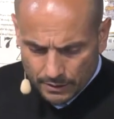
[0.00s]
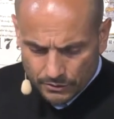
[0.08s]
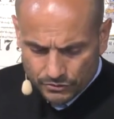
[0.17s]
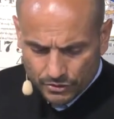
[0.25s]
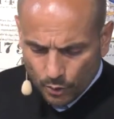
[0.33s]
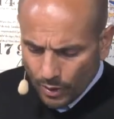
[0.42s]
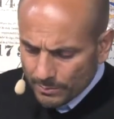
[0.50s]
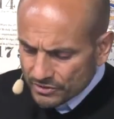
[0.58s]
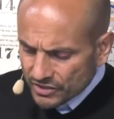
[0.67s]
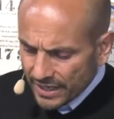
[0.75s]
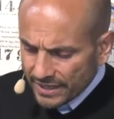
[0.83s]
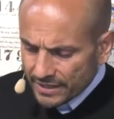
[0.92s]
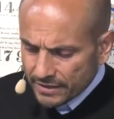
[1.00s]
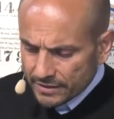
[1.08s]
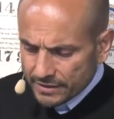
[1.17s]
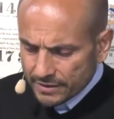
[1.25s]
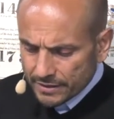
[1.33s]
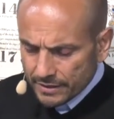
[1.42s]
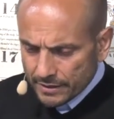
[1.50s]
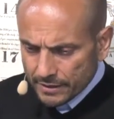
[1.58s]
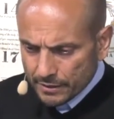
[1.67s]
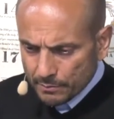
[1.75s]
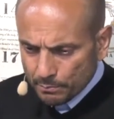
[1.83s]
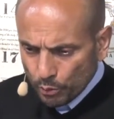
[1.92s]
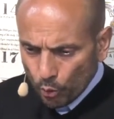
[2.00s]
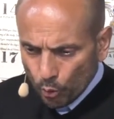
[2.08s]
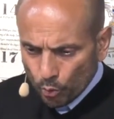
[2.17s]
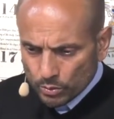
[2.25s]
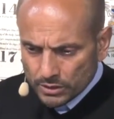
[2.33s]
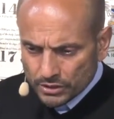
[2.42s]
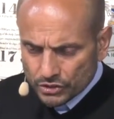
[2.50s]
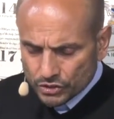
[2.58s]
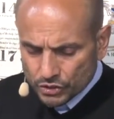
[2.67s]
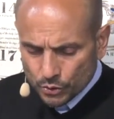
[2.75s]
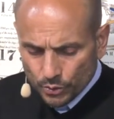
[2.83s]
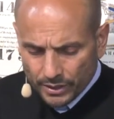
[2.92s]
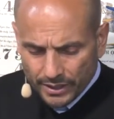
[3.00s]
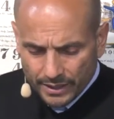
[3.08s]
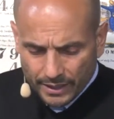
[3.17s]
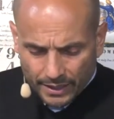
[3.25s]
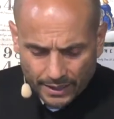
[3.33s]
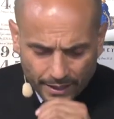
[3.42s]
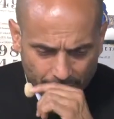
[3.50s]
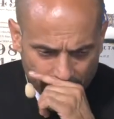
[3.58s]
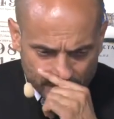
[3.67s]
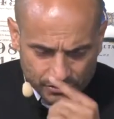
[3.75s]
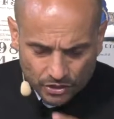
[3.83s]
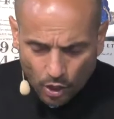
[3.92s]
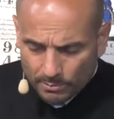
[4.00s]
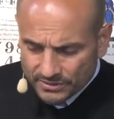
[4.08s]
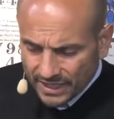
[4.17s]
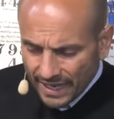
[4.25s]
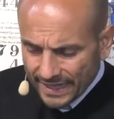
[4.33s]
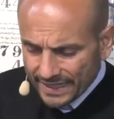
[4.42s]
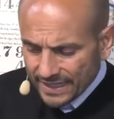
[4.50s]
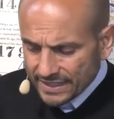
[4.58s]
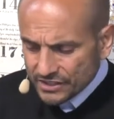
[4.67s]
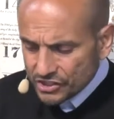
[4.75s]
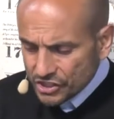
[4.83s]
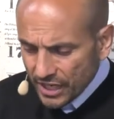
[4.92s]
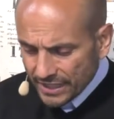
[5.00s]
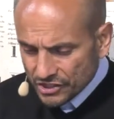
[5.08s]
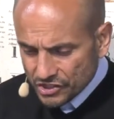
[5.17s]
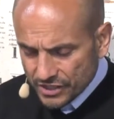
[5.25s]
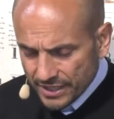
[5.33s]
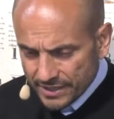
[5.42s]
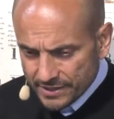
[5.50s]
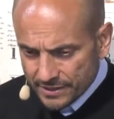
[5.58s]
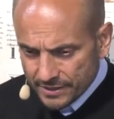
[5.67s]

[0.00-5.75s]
So I'm saying that Paul took Psalms 8 and changed it.